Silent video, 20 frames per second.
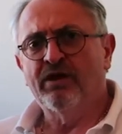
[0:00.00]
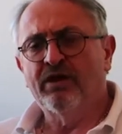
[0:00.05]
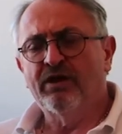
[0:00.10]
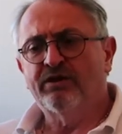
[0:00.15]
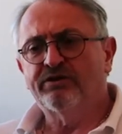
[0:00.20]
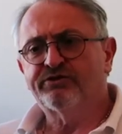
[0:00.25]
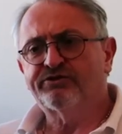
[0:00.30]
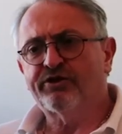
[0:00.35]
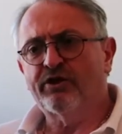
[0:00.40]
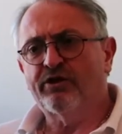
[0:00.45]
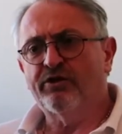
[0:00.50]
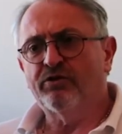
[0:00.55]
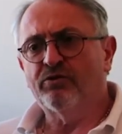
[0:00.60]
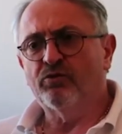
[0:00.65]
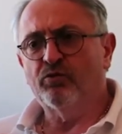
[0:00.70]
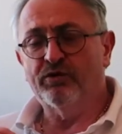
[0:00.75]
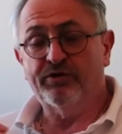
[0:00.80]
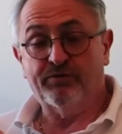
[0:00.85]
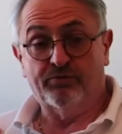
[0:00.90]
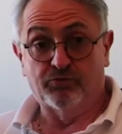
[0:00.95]
So
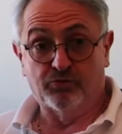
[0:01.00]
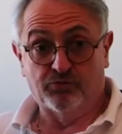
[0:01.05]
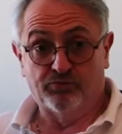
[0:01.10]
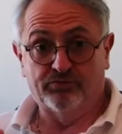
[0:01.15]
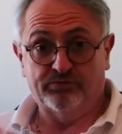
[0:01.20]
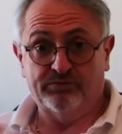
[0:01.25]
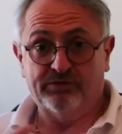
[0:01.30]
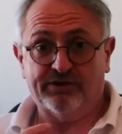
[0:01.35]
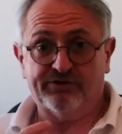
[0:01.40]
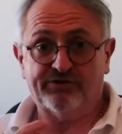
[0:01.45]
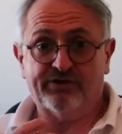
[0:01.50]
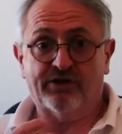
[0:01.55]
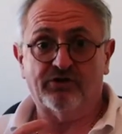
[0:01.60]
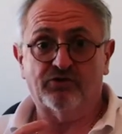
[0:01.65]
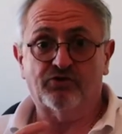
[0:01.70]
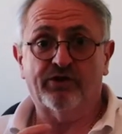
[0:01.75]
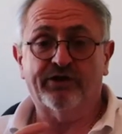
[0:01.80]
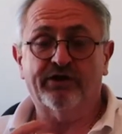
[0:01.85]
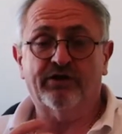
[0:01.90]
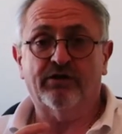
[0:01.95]
let's take
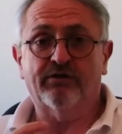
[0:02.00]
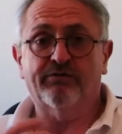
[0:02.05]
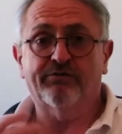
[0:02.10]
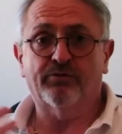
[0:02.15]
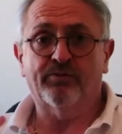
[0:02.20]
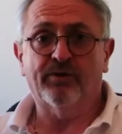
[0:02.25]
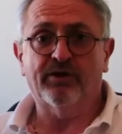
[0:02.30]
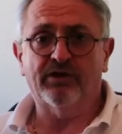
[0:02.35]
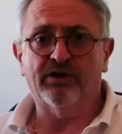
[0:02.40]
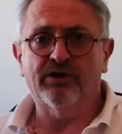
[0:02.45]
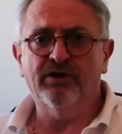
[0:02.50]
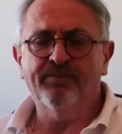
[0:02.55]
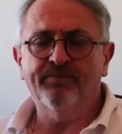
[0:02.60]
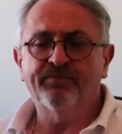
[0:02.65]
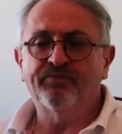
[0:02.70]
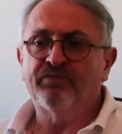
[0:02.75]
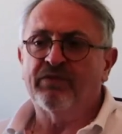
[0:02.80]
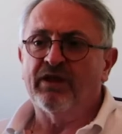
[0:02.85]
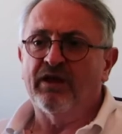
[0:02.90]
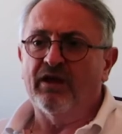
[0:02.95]
drinking for me.
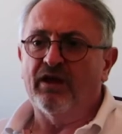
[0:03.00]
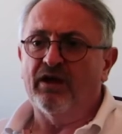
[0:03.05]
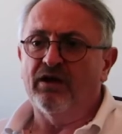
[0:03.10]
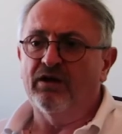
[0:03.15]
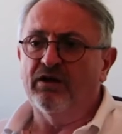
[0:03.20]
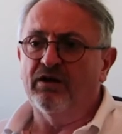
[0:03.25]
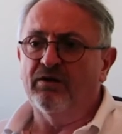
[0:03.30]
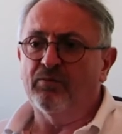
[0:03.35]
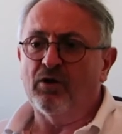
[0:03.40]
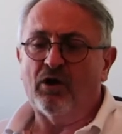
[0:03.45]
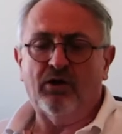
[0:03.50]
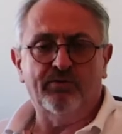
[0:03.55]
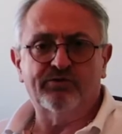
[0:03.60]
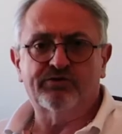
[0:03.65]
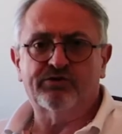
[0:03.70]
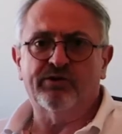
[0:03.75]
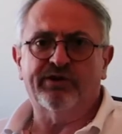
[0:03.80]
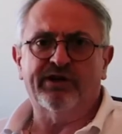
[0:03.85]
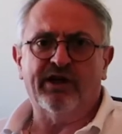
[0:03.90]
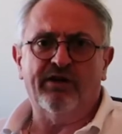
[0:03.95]
I was
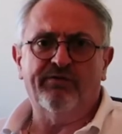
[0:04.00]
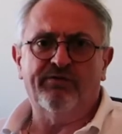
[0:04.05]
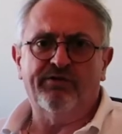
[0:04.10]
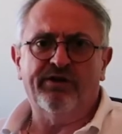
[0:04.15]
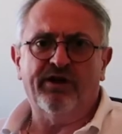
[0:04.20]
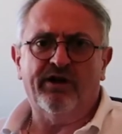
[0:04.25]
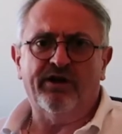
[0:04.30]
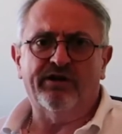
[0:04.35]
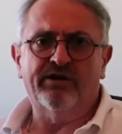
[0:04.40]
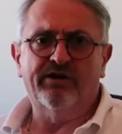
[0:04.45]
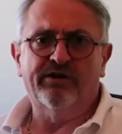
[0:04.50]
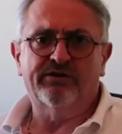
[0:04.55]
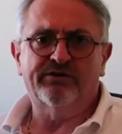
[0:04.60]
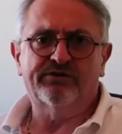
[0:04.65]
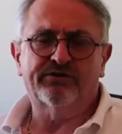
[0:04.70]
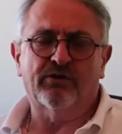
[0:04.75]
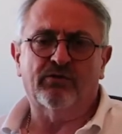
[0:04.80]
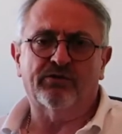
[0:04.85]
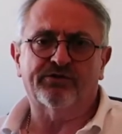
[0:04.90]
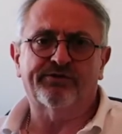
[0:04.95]
doing it every day.
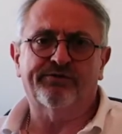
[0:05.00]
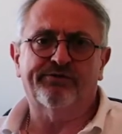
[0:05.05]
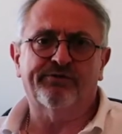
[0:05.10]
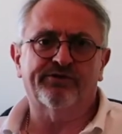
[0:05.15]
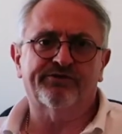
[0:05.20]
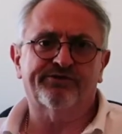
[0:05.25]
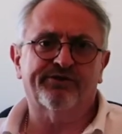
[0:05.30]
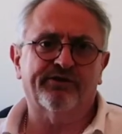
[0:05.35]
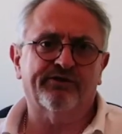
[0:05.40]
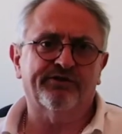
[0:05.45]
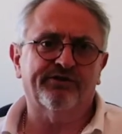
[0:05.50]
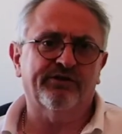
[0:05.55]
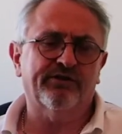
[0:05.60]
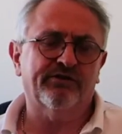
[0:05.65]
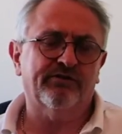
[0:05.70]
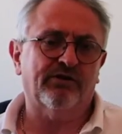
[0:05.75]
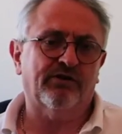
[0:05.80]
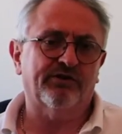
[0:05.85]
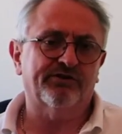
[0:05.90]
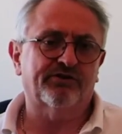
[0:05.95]
So what's the first thing I did?
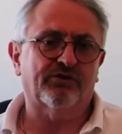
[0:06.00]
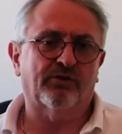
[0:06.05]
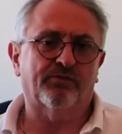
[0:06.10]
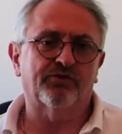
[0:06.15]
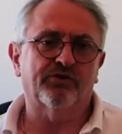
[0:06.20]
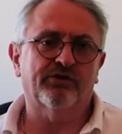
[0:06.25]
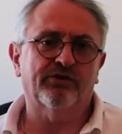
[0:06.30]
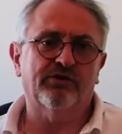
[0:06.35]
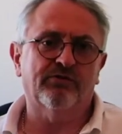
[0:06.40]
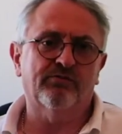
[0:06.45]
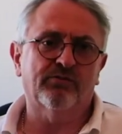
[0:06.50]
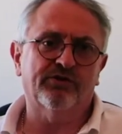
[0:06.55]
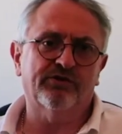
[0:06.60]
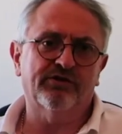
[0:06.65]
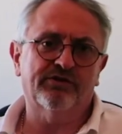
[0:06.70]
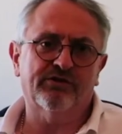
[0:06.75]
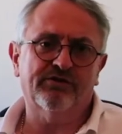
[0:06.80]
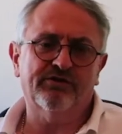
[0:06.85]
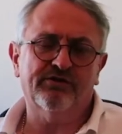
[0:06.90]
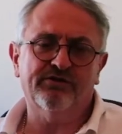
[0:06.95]
I stopped drinking Monday
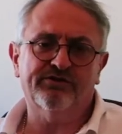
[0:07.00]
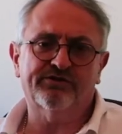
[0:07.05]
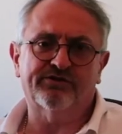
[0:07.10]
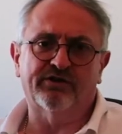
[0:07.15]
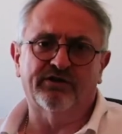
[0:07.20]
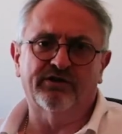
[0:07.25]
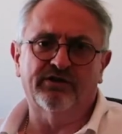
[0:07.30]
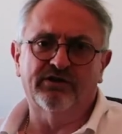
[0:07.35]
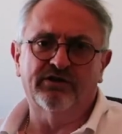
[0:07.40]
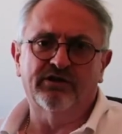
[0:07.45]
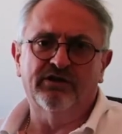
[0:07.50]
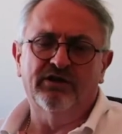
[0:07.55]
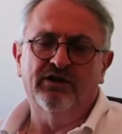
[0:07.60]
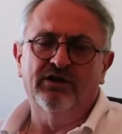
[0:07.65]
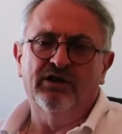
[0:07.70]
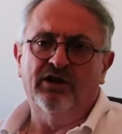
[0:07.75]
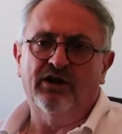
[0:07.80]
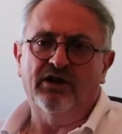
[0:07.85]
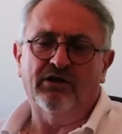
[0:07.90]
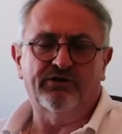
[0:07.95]
to Thursday.
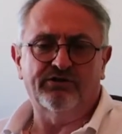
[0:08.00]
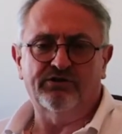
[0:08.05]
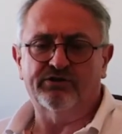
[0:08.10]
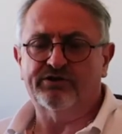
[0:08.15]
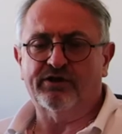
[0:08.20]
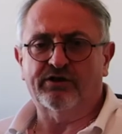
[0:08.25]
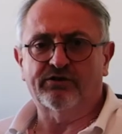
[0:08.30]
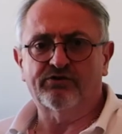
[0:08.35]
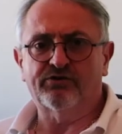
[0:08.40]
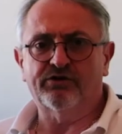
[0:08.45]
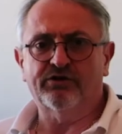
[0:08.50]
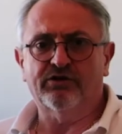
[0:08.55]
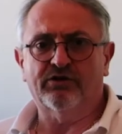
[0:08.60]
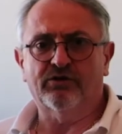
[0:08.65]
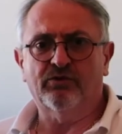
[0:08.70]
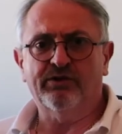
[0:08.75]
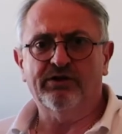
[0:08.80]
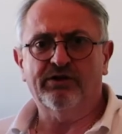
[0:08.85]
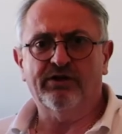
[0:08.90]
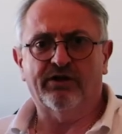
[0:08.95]
I just had a drink at the
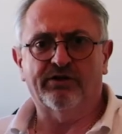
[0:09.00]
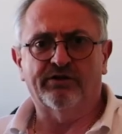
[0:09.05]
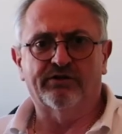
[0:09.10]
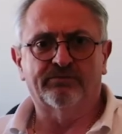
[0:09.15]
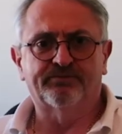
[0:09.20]
weekend.